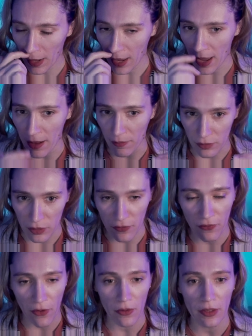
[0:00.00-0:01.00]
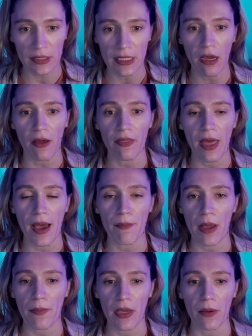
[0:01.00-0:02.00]
And focusing on that
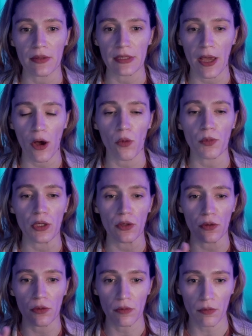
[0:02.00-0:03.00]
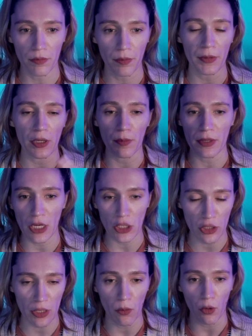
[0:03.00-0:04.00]
might be able to help you you know
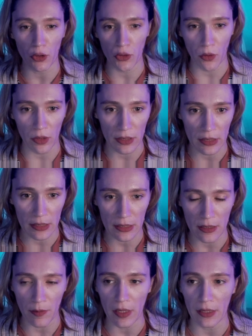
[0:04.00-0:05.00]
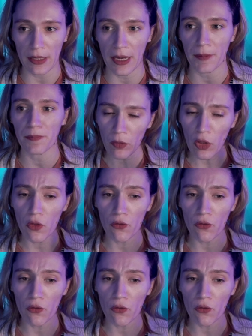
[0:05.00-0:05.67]
potentially work towards stability. The